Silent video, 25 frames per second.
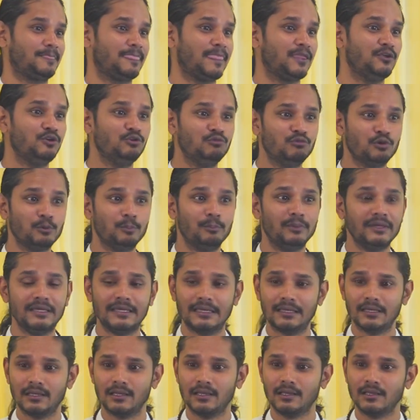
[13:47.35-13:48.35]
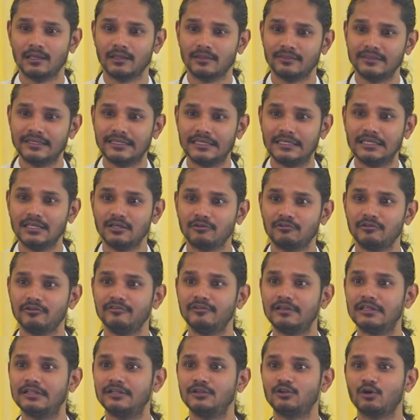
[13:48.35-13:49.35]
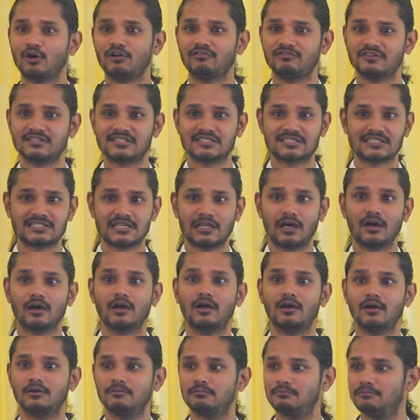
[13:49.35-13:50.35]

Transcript: You would be the equivalent of a slug.